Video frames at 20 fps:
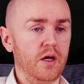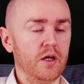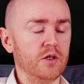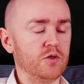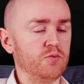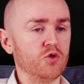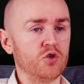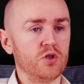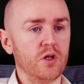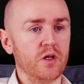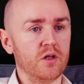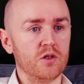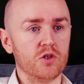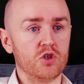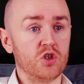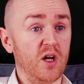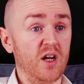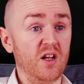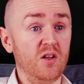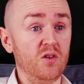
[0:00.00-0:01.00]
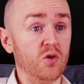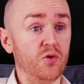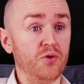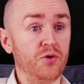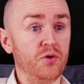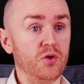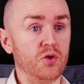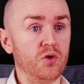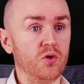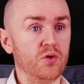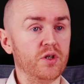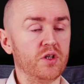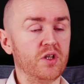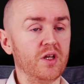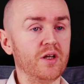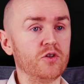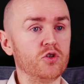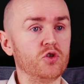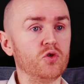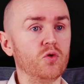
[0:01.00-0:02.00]
It's much like in childhood, you know, the
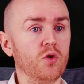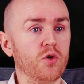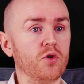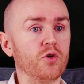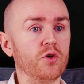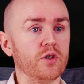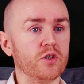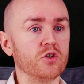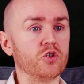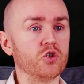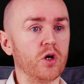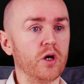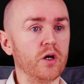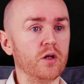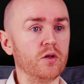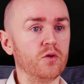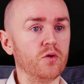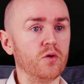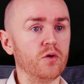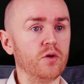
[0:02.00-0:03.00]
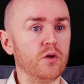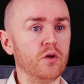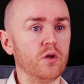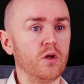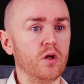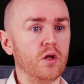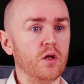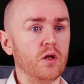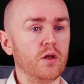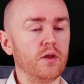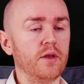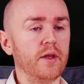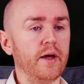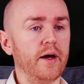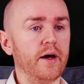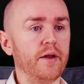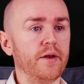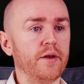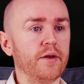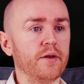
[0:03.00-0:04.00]
things you learn in childhood
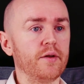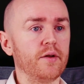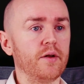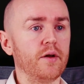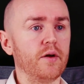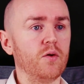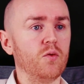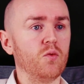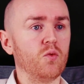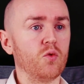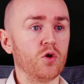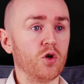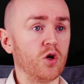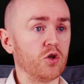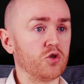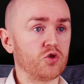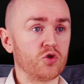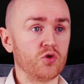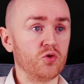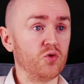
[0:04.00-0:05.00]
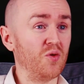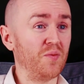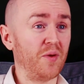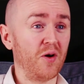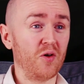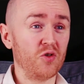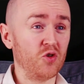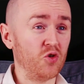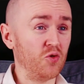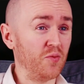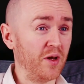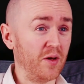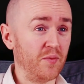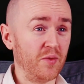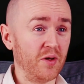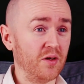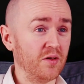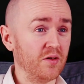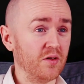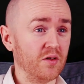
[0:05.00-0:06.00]
that were not true about you,
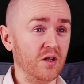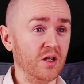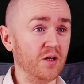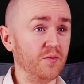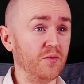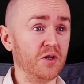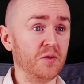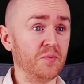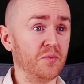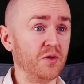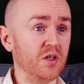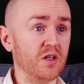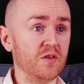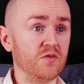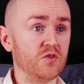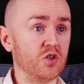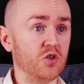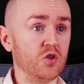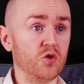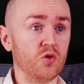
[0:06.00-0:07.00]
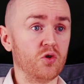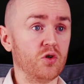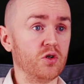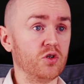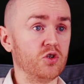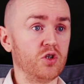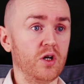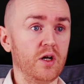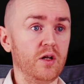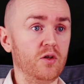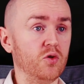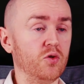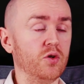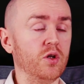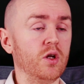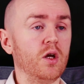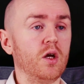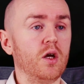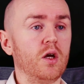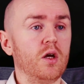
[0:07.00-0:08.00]
maybe limited beliefs that you heard in childhood.
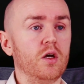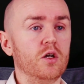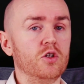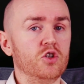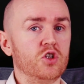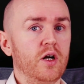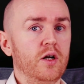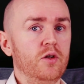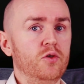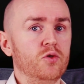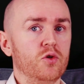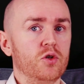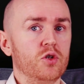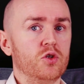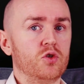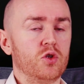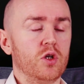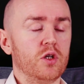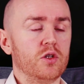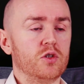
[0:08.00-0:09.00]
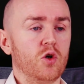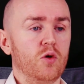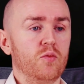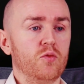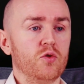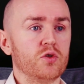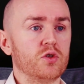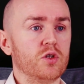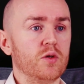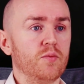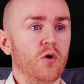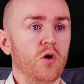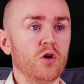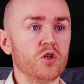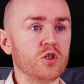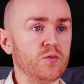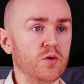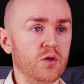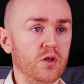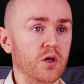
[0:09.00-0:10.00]
In childhood, it's almost
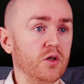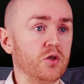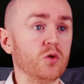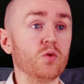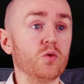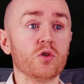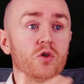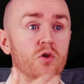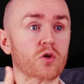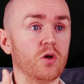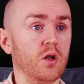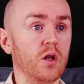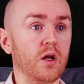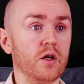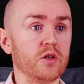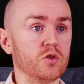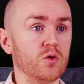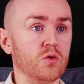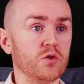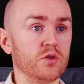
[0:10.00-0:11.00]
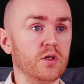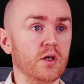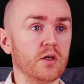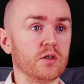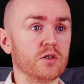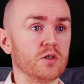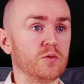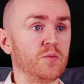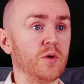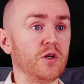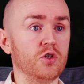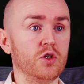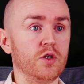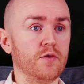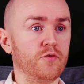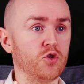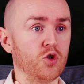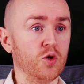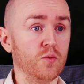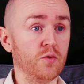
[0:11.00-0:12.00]
impossible not to internalize those things, especially
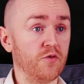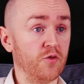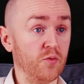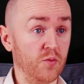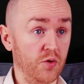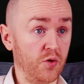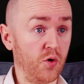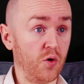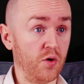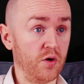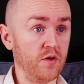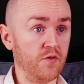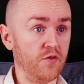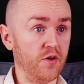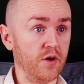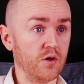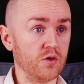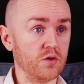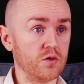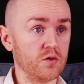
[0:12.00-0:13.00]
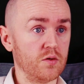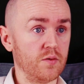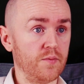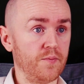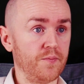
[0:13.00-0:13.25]
if they're coming from authority figures.